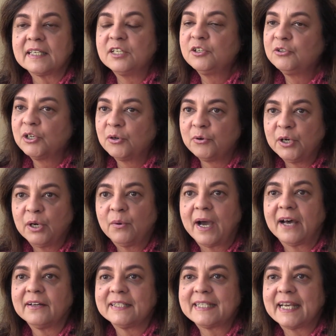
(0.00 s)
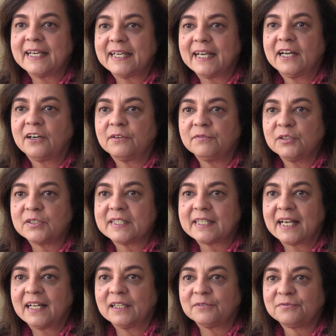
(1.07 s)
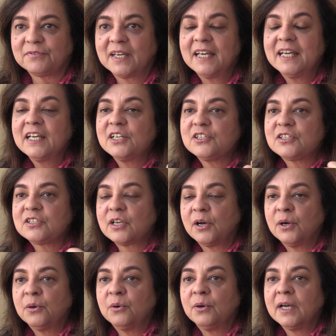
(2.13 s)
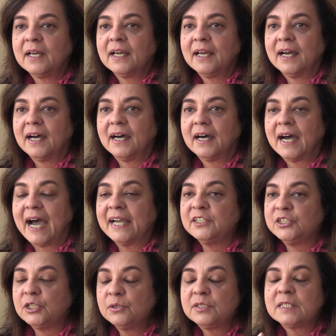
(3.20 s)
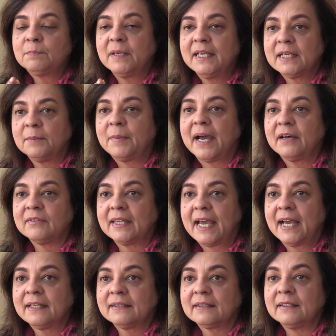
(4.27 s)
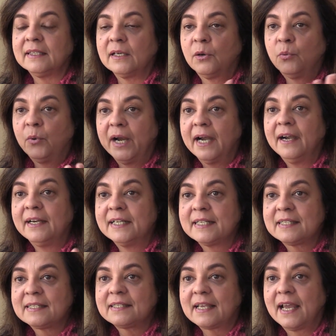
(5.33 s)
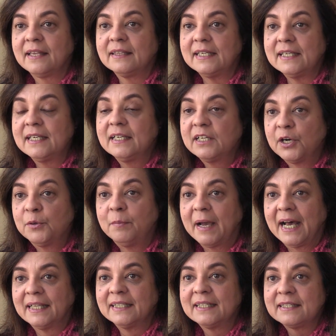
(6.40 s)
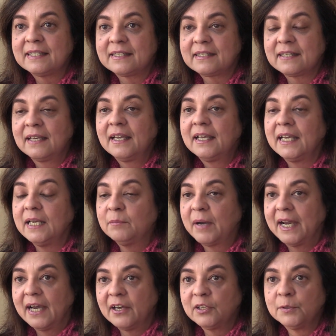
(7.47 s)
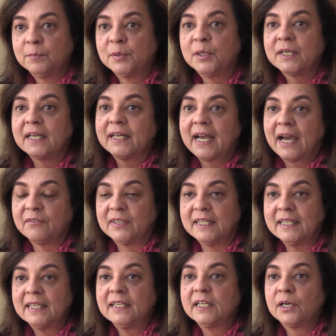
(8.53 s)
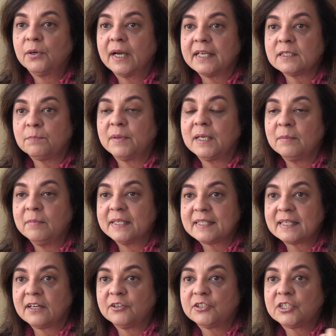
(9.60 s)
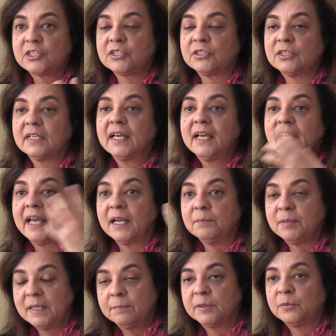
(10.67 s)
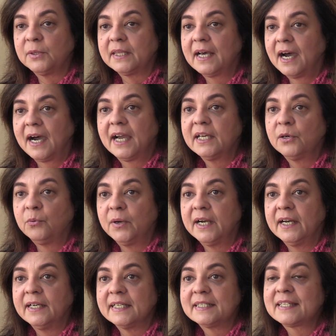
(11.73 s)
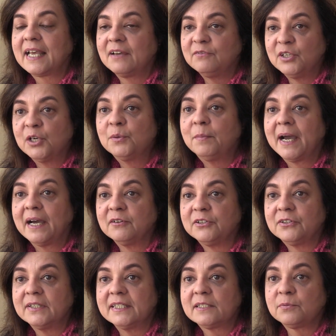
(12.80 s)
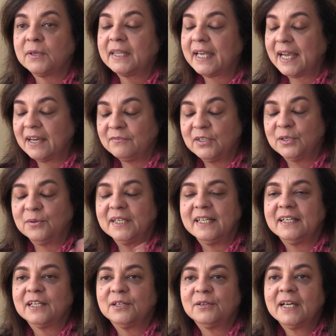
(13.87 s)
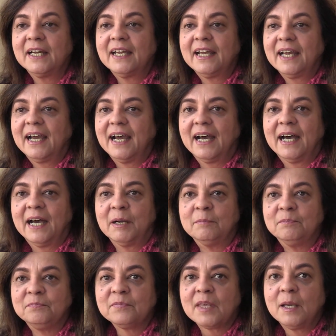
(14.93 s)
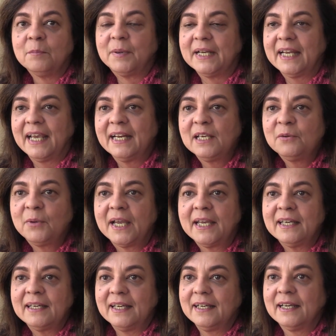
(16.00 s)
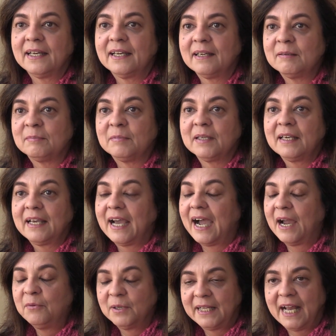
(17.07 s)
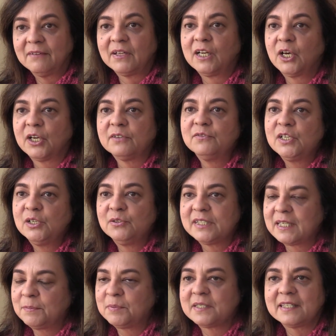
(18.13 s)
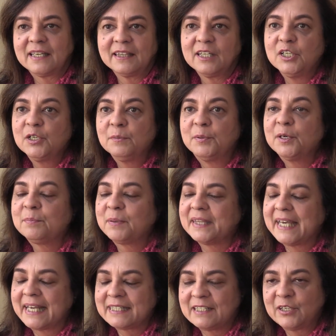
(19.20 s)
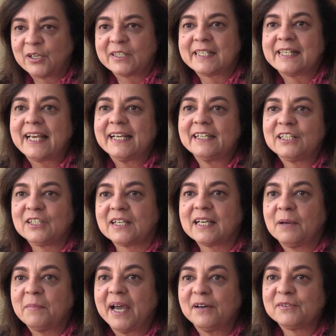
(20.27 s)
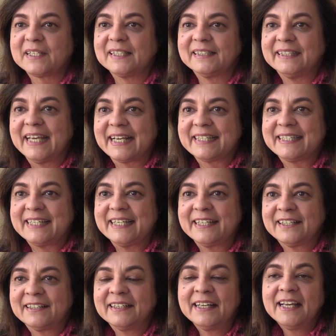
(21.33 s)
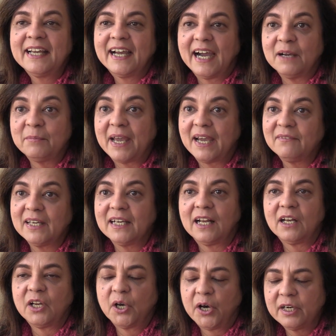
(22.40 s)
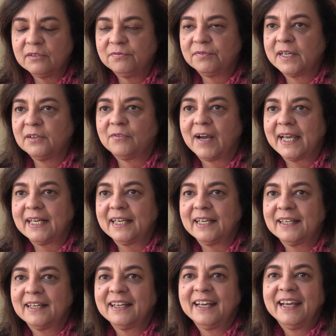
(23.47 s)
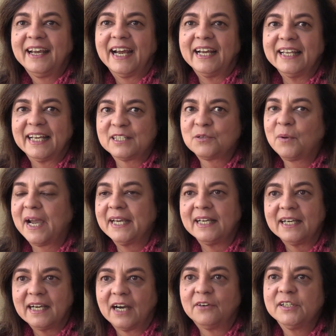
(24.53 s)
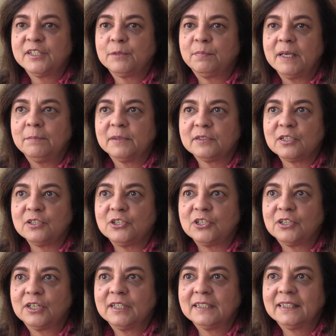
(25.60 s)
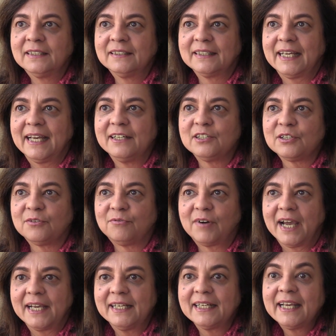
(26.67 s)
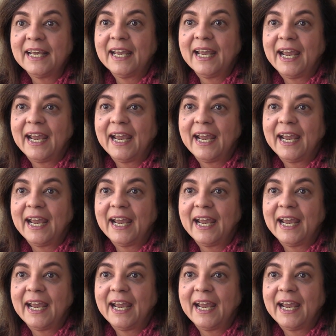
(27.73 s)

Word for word: Then you don't know how to take care of yourself. So uh, I do speak about that the awareness and the ego balance in my other book and how the ego has been misunderstood and people with high awareness have no boundaries when they have no ego. Um, but anyway, uh, I will have a lot of new tips in the new book, but that's not slated to come out till next year. I'm having a lot of fun writing it, and that's why I encourage people to journal and to write.